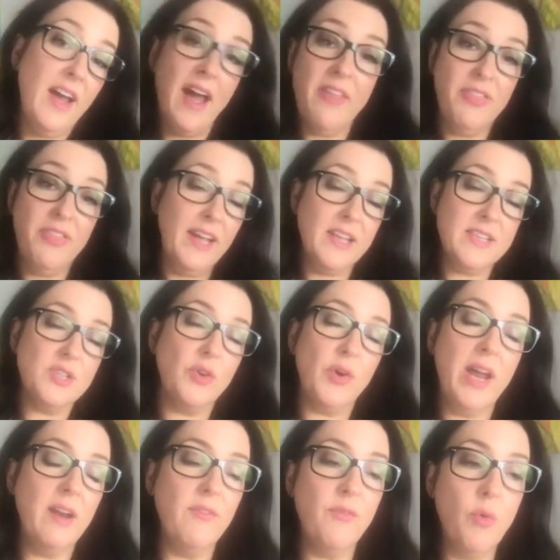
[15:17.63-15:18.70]
it's
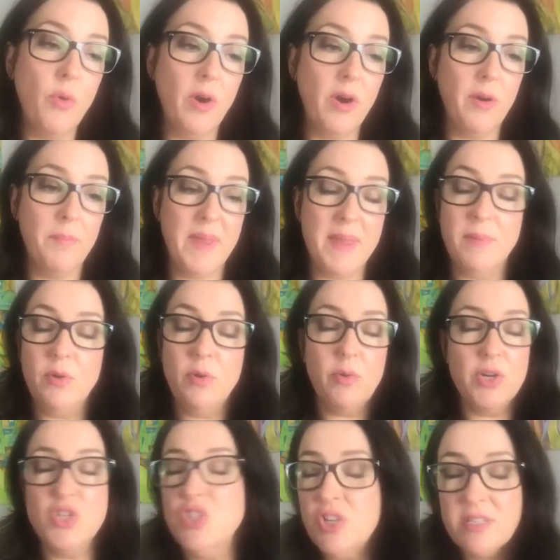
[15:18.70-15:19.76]
great for people who are
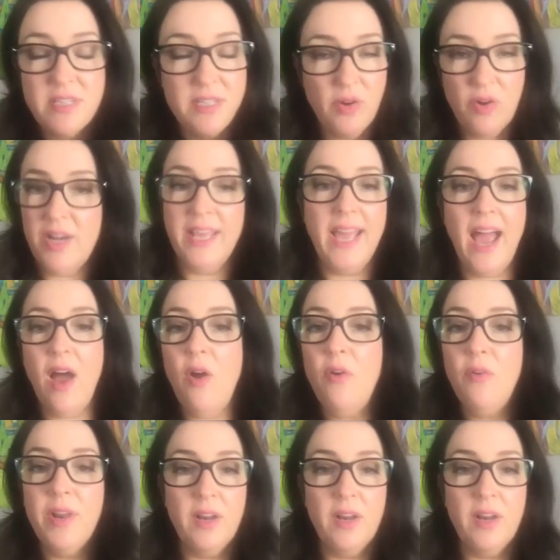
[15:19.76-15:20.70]
just starting out,